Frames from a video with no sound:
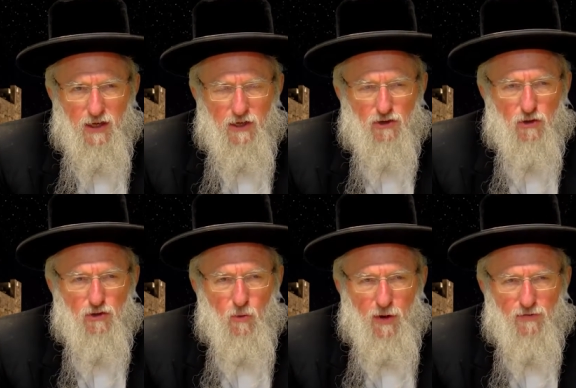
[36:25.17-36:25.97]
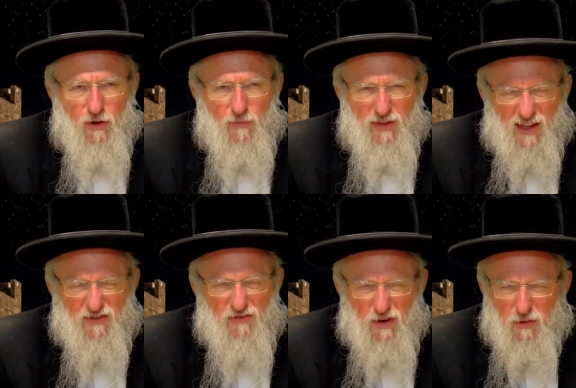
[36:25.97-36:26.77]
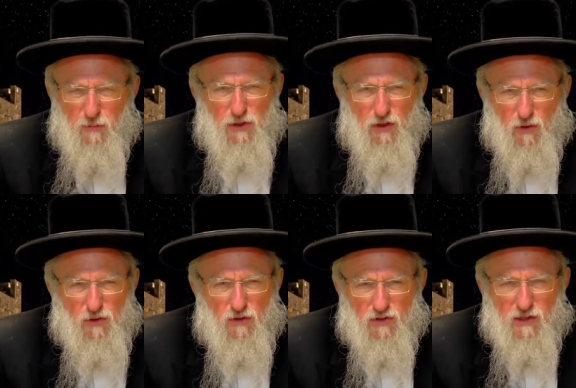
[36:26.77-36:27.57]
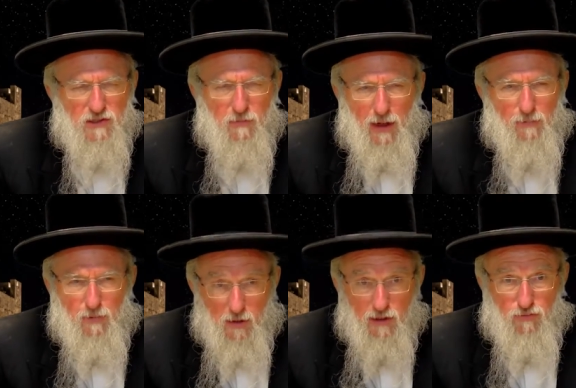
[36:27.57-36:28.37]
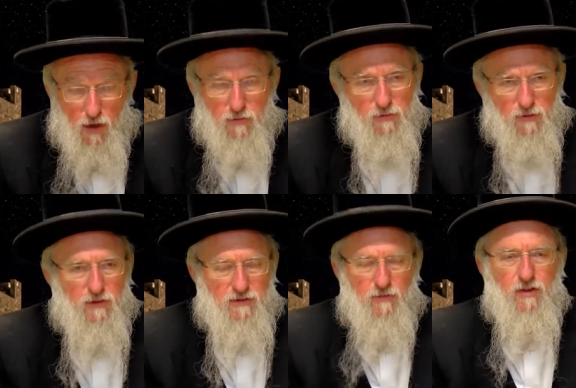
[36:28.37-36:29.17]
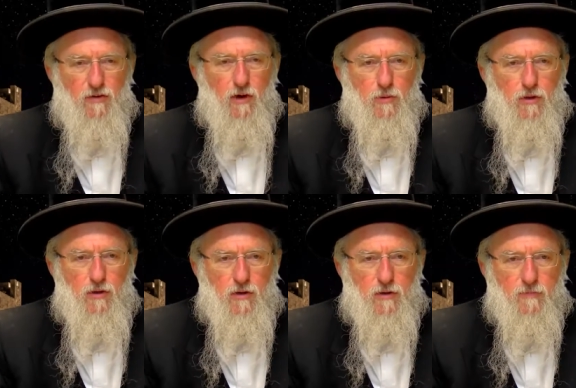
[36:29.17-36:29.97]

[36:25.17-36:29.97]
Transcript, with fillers: he turned away from. That's very peculiar, says the Malbim. And he's right. Definitely very peculiar.